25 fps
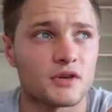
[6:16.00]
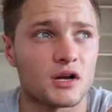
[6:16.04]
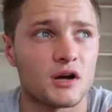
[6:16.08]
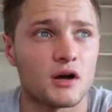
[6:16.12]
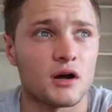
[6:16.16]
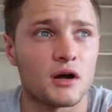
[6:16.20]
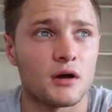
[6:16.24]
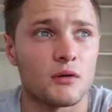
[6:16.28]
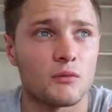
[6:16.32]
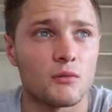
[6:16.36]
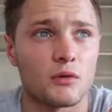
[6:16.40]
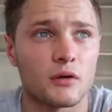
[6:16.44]

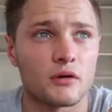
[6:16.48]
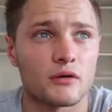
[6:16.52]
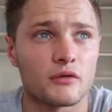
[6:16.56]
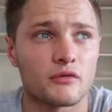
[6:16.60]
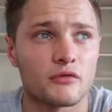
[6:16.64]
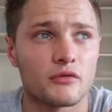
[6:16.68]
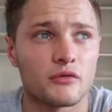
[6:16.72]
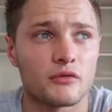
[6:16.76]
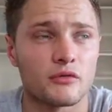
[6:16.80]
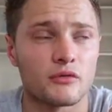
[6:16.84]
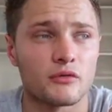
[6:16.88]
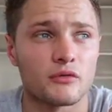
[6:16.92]
I
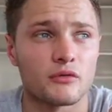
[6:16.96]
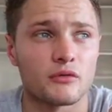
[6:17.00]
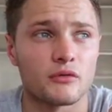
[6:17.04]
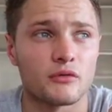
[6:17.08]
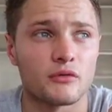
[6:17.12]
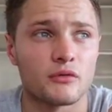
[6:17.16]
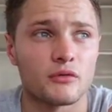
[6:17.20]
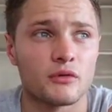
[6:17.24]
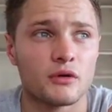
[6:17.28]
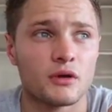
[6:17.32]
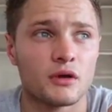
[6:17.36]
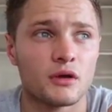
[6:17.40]
wanted
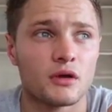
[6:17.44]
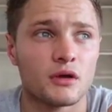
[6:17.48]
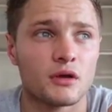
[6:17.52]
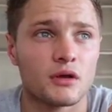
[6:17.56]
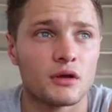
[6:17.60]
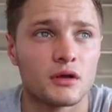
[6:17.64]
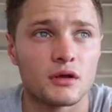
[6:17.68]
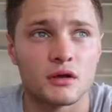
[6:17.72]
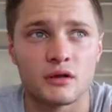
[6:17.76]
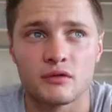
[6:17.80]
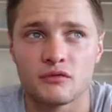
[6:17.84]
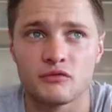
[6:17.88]
to
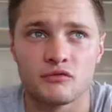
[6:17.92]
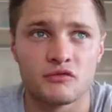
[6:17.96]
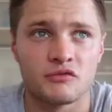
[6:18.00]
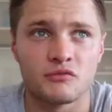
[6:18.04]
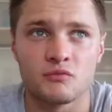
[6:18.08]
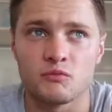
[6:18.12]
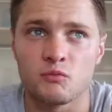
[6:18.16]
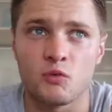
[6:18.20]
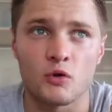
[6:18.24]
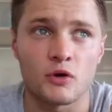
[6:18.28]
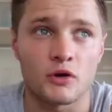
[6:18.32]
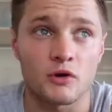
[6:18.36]

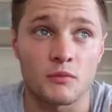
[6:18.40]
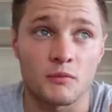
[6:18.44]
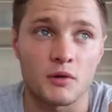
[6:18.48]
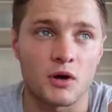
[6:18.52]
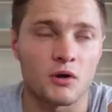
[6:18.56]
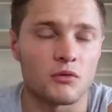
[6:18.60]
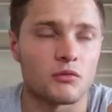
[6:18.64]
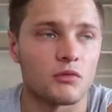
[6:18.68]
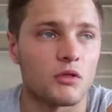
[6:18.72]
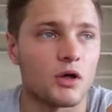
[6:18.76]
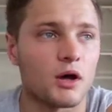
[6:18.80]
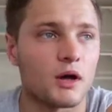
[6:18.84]
work on my
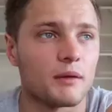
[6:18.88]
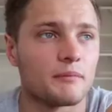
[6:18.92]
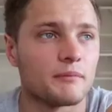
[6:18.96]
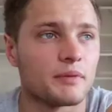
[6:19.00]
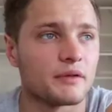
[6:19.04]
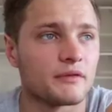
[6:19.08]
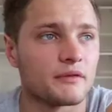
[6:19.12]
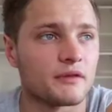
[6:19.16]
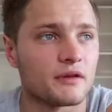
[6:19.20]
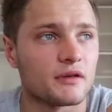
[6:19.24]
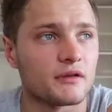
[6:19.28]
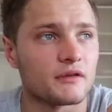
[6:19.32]
online
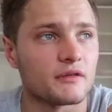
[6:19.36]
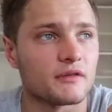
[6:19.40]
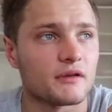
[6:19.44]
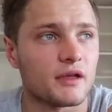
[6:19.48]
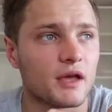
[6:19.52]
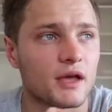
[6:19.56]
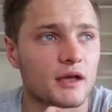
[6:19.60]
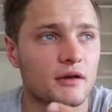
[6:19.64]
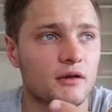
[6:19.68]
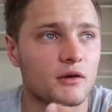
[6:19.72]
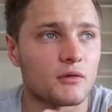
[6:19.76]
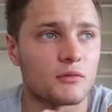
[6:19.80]
business,
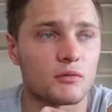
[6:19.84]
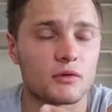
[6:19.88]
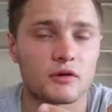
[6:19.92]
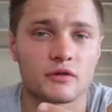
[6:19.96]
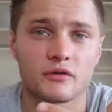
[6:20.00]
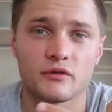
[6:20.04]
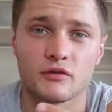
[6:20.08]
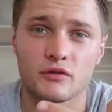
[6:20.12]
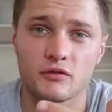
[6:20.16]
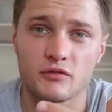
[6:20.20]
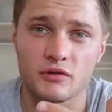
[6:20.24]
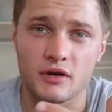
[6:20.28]
and I
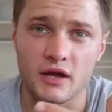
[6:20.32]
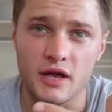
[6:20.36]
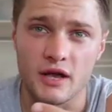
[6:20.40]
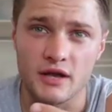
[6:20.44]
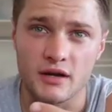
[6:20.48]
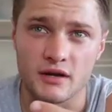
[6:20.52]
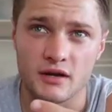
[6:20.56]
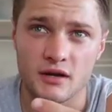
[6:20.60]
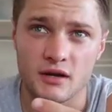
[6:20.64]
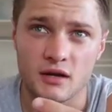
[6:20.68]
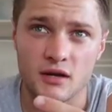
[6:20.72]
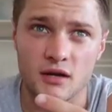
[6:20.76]
wanted to
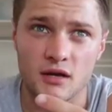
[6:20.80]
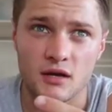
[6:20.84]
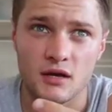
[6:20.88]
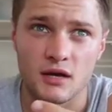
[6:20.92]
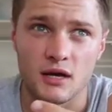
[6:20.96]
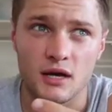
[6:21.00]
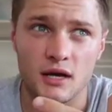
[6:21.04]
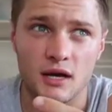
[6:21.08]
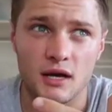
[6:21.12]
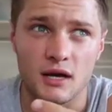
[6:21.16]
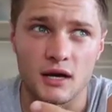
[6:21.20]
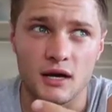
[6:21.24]
create
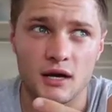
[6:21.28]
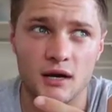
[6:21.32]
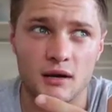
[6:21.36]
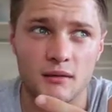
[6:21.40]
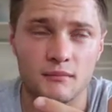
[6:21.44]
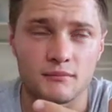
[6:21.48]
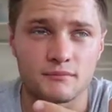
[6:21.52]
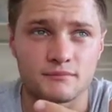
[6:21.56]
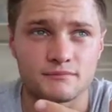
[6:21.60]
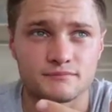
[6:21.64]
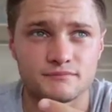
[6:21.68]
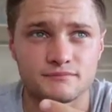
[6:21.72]

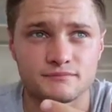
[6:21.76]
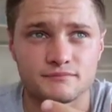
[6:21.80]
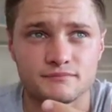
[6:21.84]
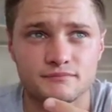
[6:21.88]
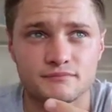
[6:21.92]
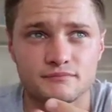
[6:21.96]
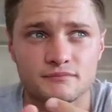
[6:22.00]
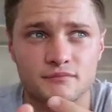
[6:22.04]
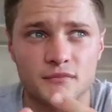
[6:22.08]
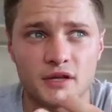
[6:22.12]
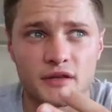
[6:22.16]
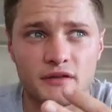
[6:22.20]
a
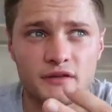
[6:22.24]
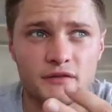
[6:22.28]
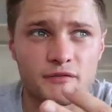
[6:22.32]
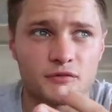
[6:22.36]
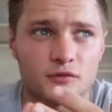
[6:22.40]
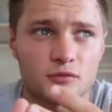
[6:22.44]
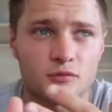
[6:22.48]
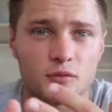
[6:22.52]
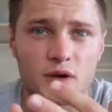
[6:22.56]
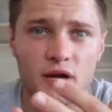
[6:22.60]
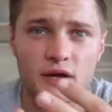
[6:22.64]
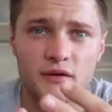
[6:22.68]

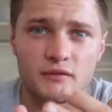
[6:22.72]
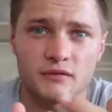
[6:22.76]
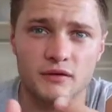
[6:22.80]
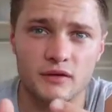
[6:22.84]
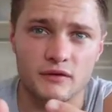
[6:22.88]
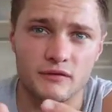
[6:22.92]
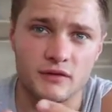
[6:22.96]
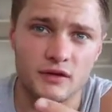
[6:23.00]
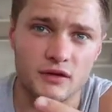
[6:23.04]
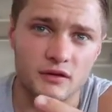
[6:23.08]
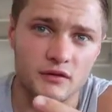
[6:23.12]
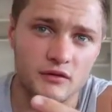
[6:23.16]
different way of
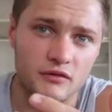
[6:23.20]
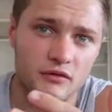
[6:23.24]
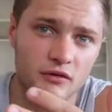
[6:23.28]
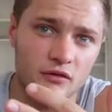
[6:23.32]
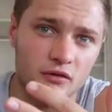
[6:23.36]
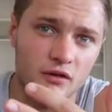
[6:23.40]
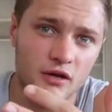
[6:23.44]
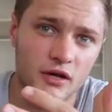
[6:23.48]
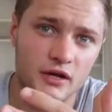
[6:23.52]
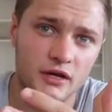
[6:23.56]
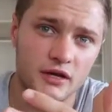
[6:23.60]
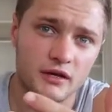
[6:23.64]
living,
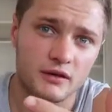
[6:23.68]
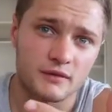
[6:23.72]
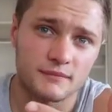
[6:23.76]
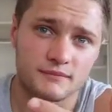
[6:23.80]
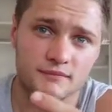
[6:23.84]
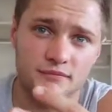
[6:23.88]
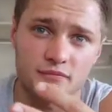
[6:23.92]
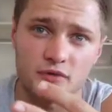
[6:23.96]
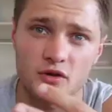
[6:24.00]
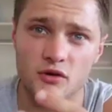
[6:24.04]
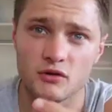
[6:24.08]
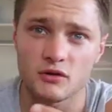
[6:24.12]
so like
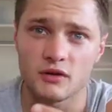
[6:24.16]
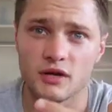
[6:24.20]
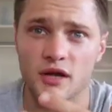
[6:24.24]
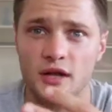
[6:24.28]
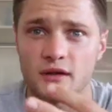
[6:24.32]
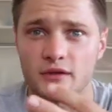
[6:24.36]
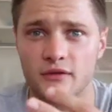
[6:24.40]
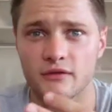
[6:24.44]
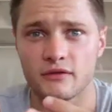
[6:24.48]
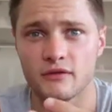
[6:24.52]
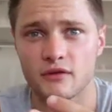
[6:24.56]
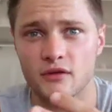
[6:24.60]
not
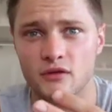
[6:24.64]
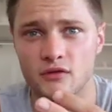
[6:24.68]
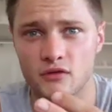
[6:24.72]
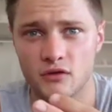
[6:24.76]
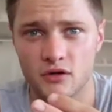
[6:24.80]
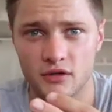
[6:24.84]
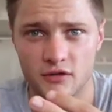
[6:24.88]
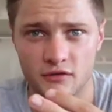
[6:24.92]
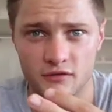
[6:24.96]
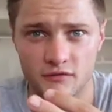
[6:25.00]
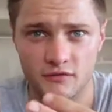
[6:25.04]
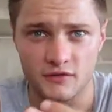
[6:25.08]
as a
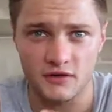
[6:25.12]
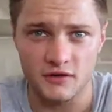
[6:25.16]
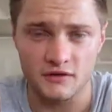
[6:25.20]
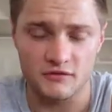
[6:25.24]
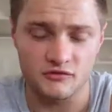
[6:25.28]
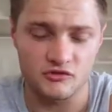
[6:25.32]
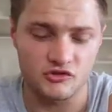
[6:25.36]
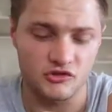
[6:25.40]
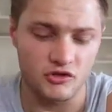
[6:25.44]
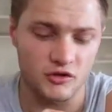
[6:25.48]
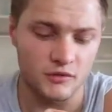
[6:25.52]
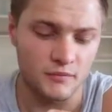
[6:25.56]

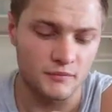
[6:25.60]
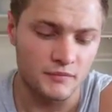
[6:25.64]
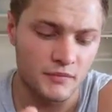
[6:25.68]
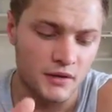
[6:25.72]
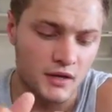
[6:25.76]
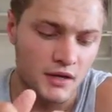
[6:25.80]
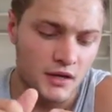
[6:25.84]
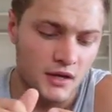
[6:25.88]
9-to-5 job.